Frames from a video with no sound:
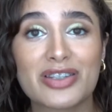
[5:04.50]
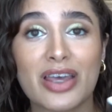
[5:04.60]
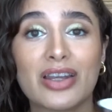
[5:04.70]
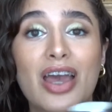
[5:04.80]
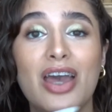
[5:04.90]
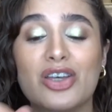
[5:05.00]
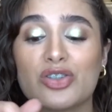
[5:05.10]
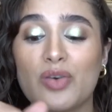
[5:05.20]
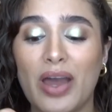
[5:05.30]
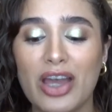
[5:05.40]
scent,
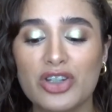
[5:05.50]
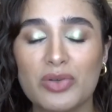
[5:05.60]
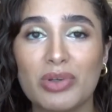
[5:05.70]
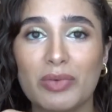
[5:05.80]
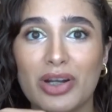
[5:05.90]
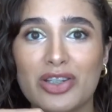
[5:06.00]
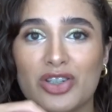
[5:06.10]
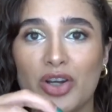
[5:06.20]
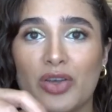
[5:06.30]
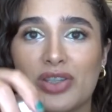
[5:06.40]
so I actually really wanted to
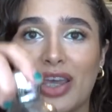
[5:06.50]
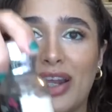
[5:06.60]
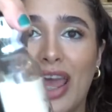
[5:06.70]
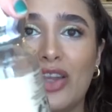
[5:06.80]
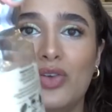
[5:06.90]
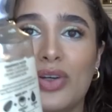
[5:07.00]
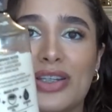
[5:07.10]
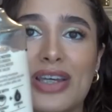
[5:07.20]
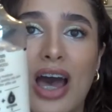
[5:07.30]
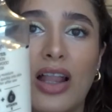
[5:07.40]
start using it, and you
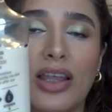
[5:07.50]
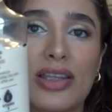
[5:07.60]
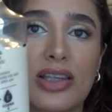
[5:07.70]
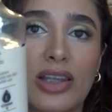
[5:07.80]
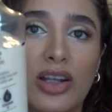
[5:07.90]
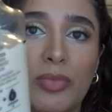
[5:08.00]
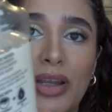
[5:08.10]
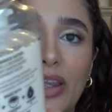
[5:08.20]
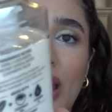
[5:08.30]
can tell it's a little bit